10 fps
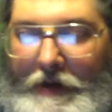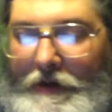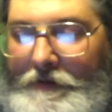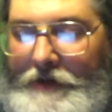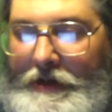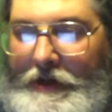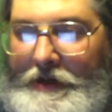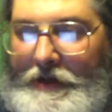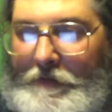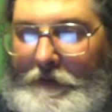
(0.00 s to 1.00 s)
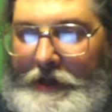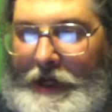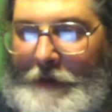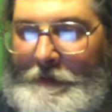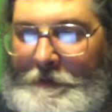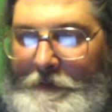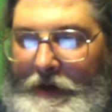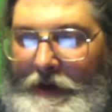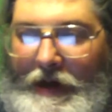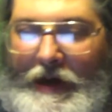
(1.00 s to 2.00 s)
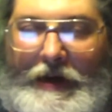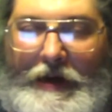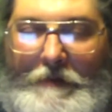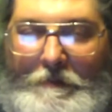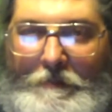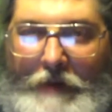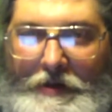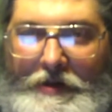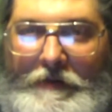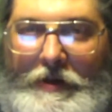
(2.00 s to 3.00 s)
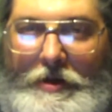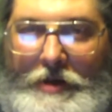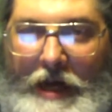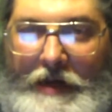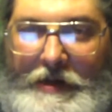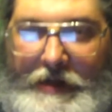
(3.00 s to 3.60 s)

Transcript: I know I've said that several times, but I got a bunch of it shot